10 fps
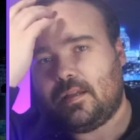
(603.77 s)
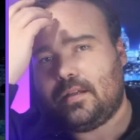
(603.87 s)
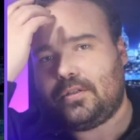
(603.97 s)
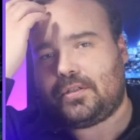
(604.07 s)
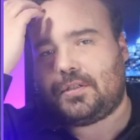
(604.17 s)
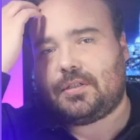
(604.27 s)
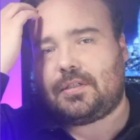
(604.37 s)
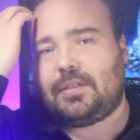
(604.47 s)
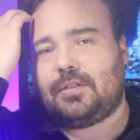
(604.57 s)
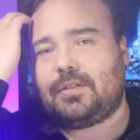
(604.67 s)

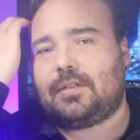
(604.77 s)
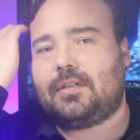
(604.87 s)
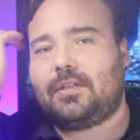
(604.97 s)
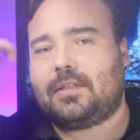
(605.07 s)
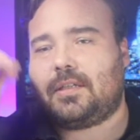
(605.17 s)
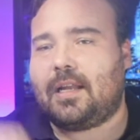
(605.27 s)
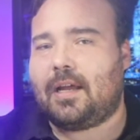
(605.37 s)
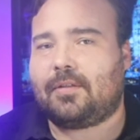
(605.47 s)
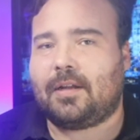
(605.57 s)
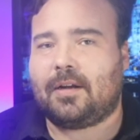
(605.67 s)
Just get
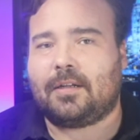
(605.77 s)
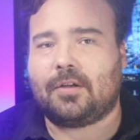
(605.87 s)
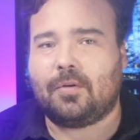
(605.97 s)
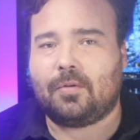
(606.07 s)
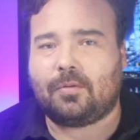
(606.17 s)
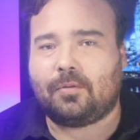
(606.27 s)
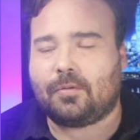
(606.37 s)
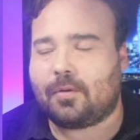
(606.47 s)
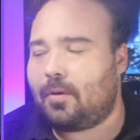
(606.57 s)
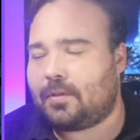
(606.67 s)
out there and go
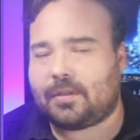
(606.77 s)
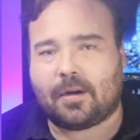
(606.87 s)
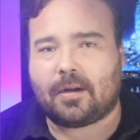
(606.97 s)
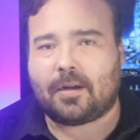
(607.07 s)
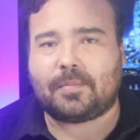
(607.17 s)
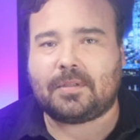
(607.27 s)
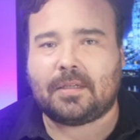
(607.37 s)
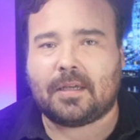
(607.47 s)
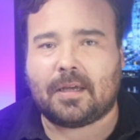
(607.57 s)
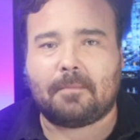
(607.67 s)
grow turnips,
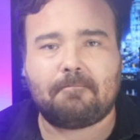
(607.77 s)
you